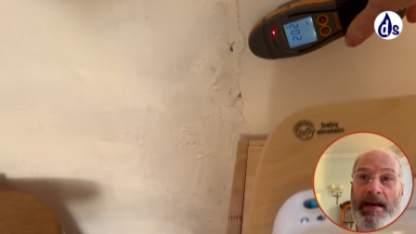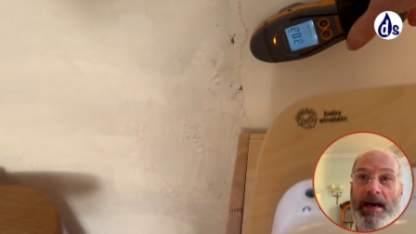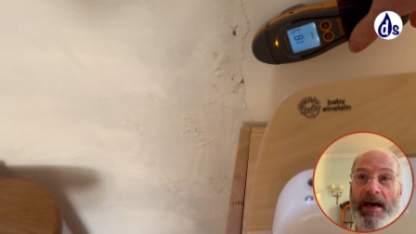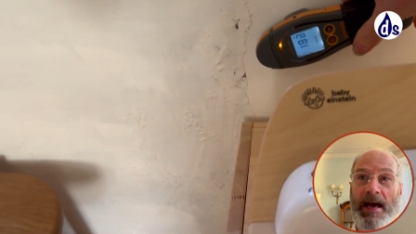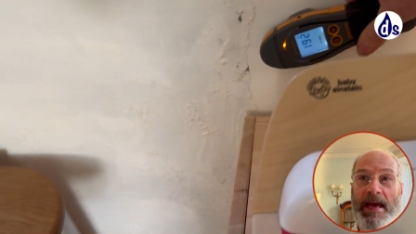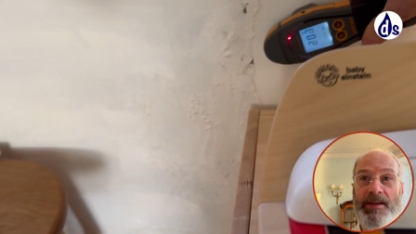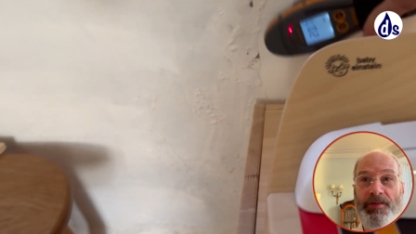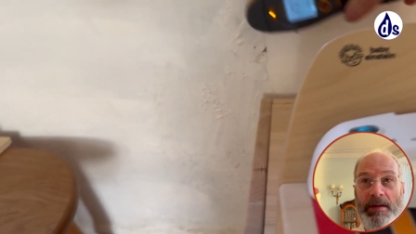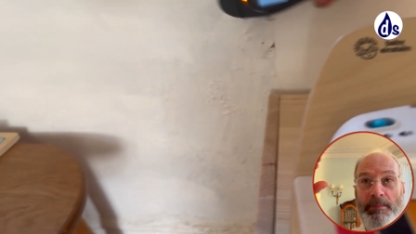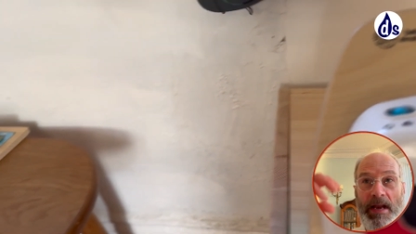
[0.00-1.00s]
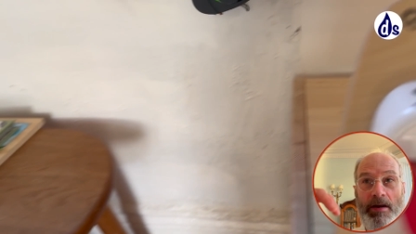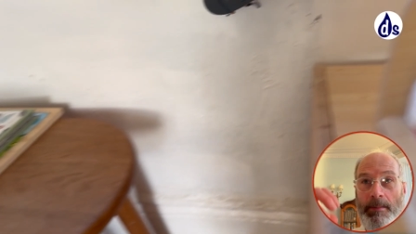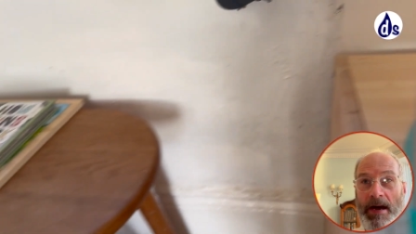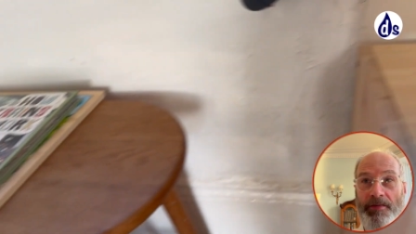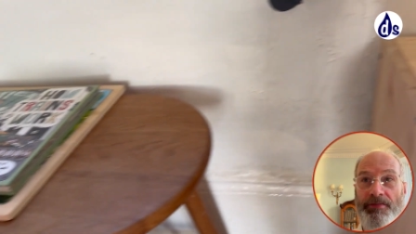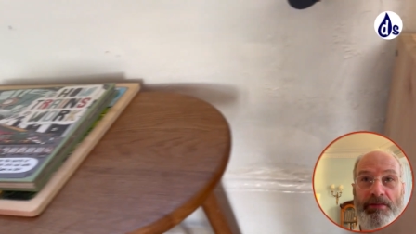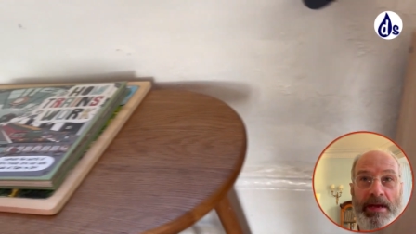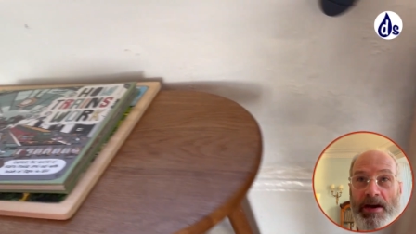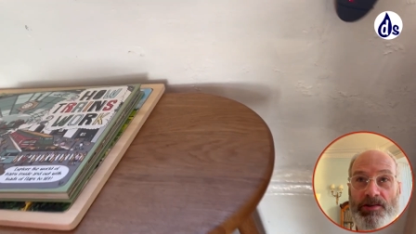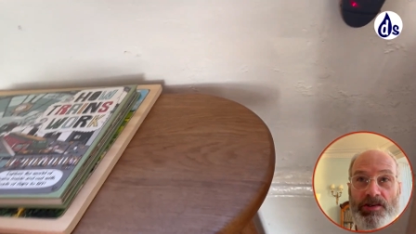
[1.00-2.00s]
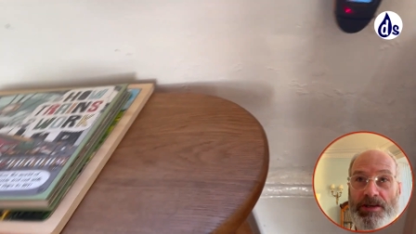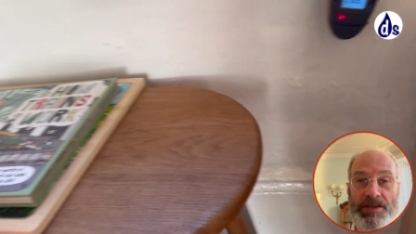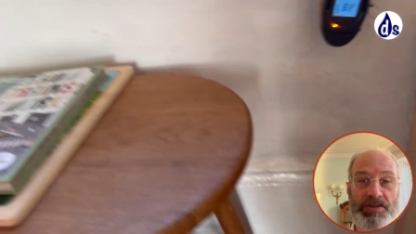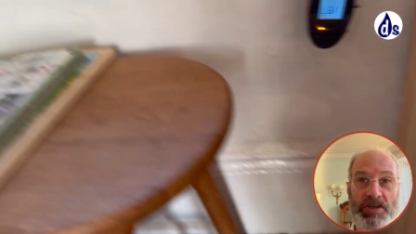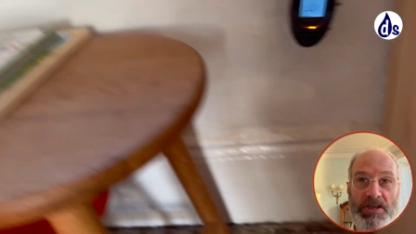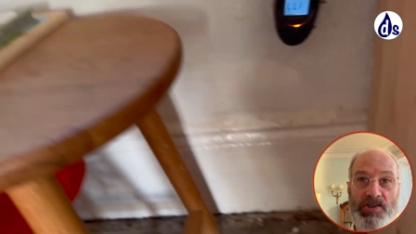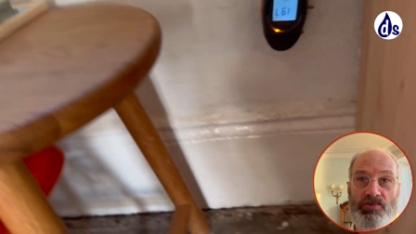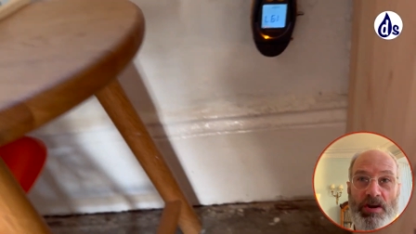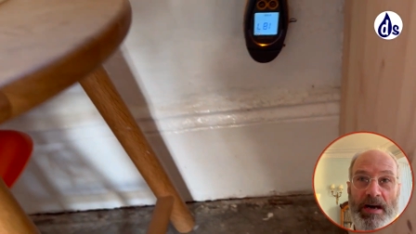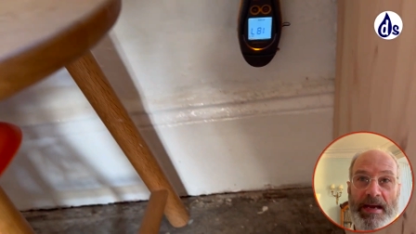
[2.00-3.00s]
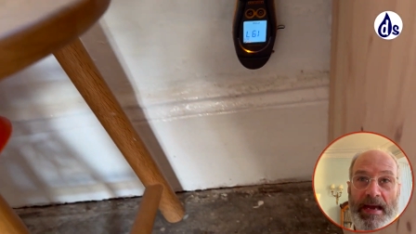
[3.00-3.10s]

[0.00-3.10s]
Anything below about 300 is dry,